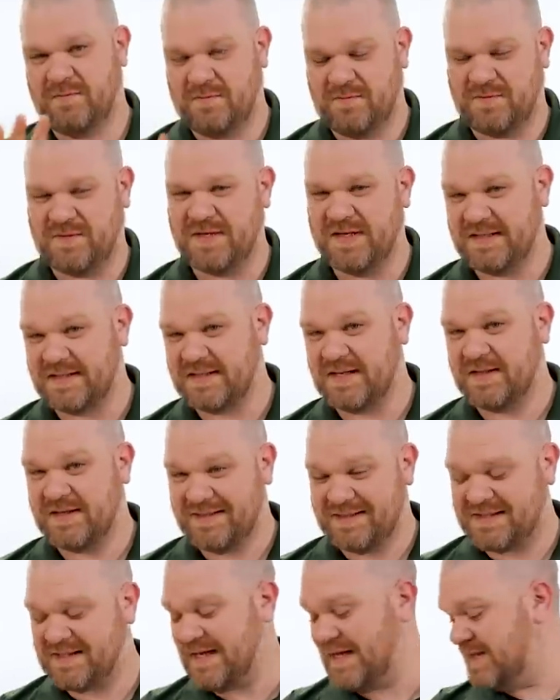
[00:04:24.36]
This, I
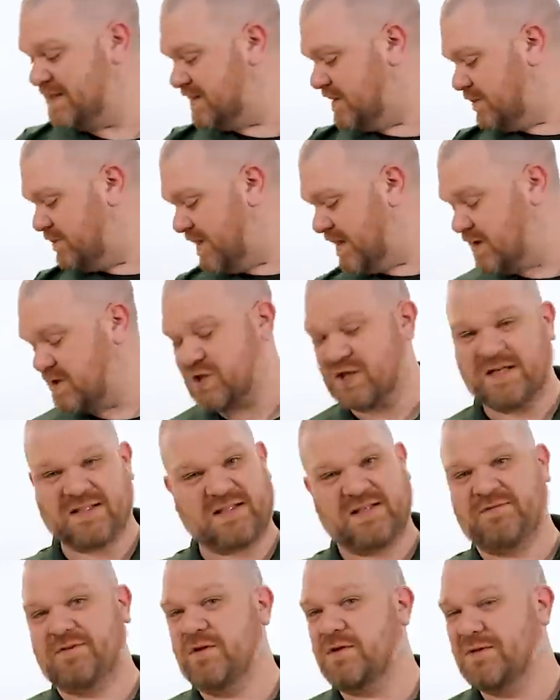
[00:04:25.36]
think, stands a better
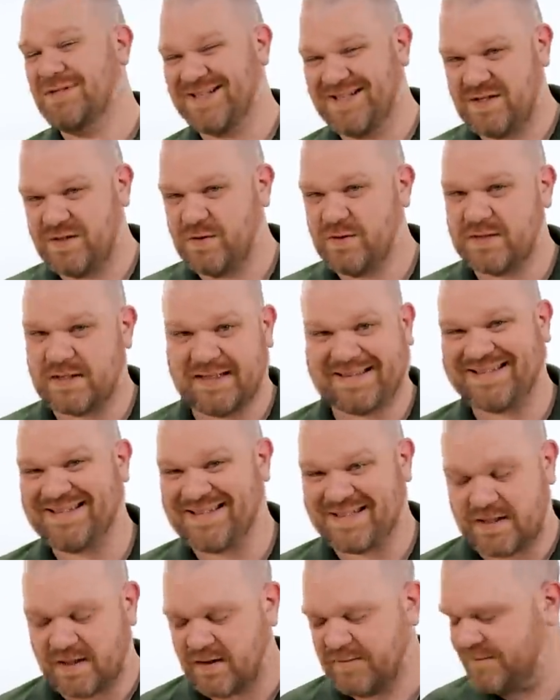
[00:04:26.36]
chance. Even though D2 is not the
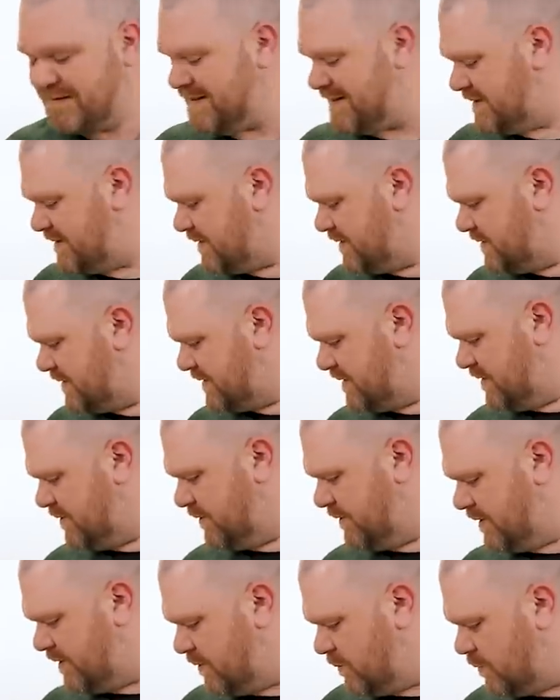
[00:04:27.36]
toughest
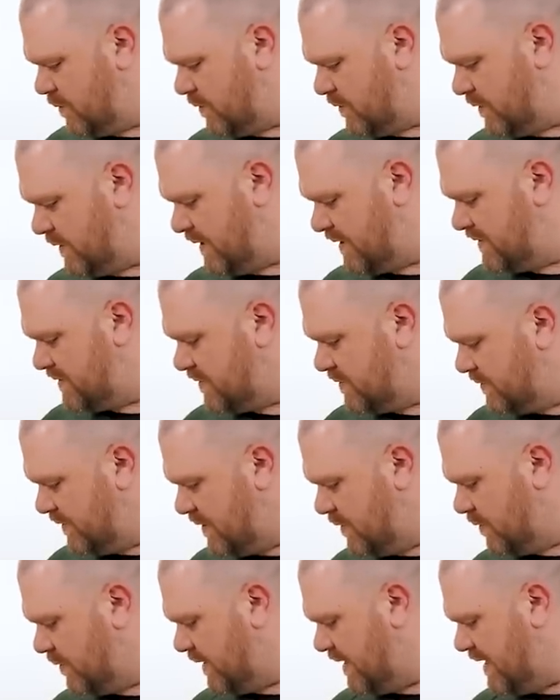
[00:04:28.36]
steel in the world, it can
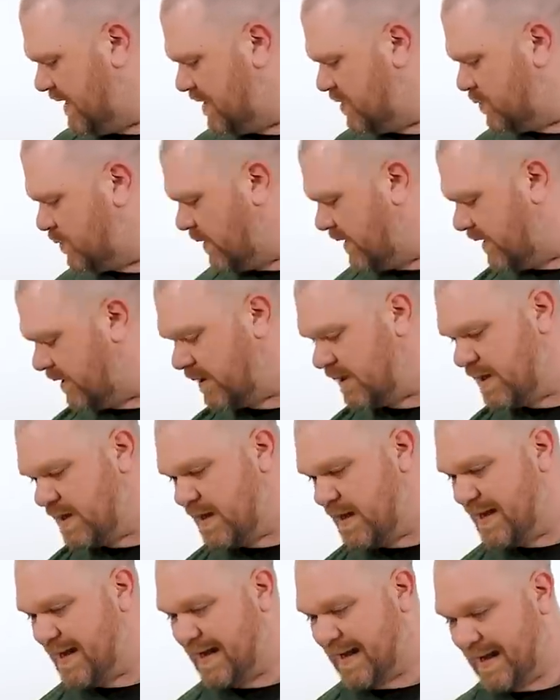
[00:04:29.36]
certainly hold an edge well.
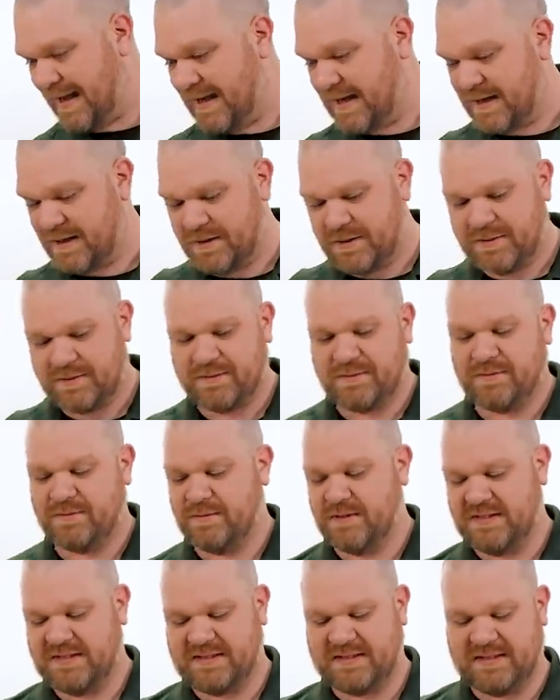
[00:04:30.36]
And
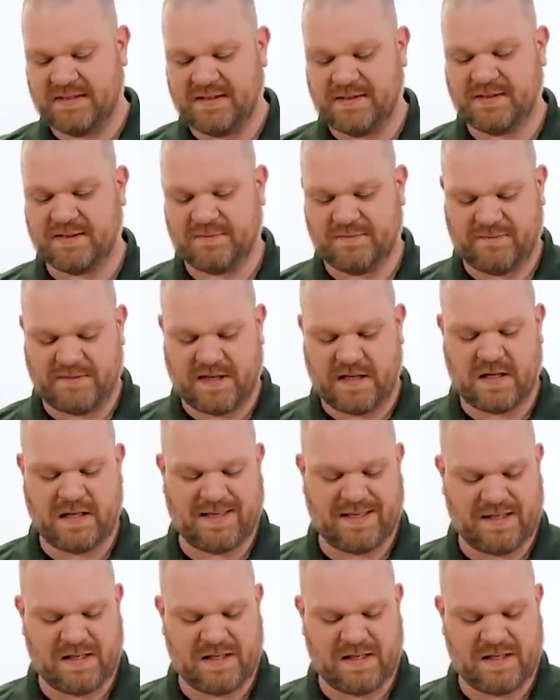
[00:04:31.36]
this is very